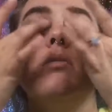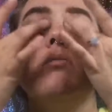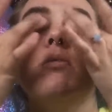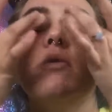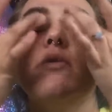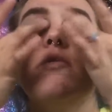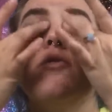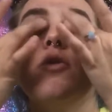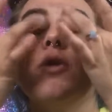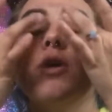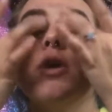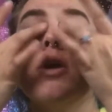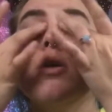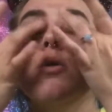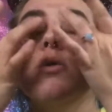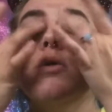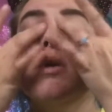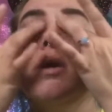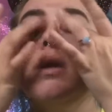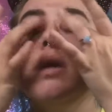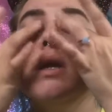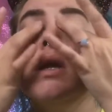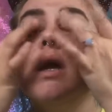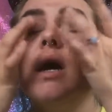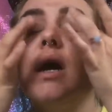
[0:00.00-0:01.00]
Before you go
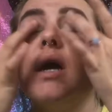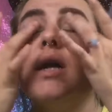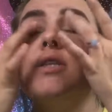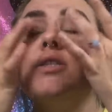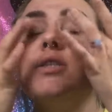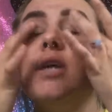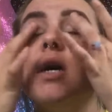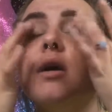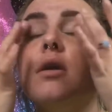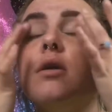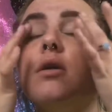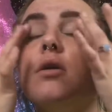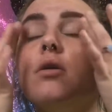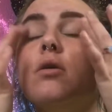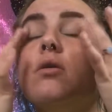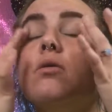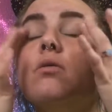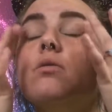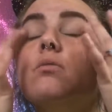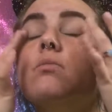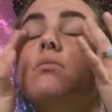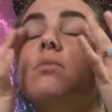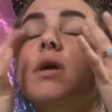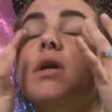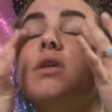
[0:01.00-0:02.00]
into any eyeshadow,
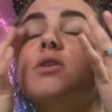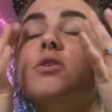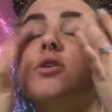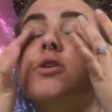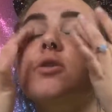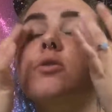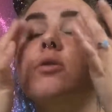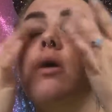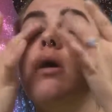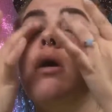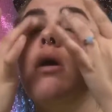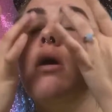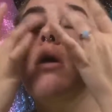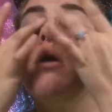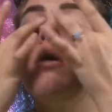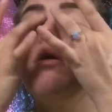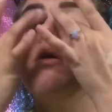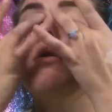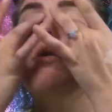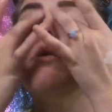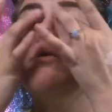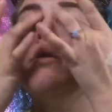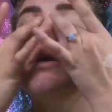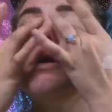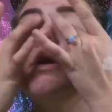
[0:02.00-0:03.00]
make sure you
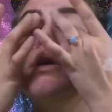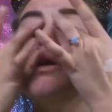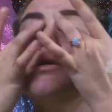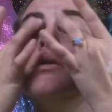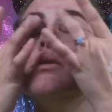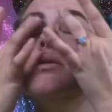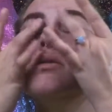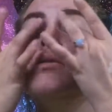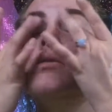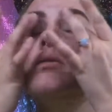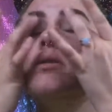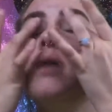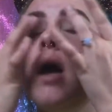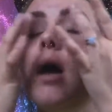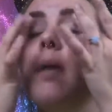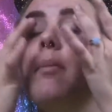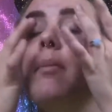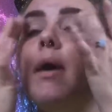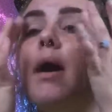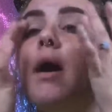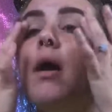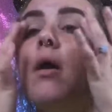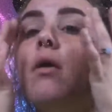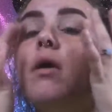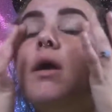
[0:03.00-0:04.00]
always tap
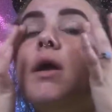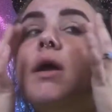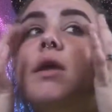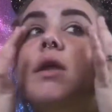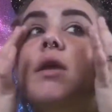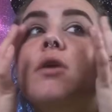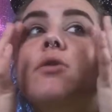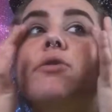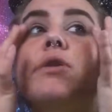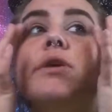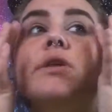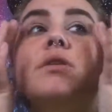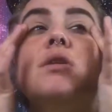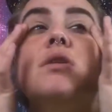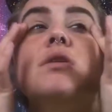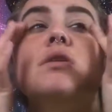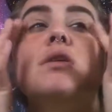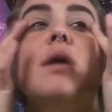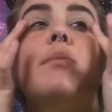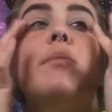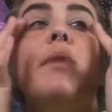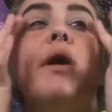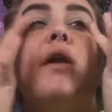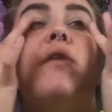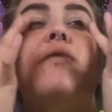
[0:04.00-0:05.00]
out any creases
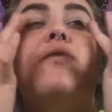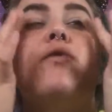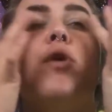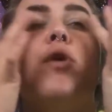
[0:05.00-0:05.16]
that might have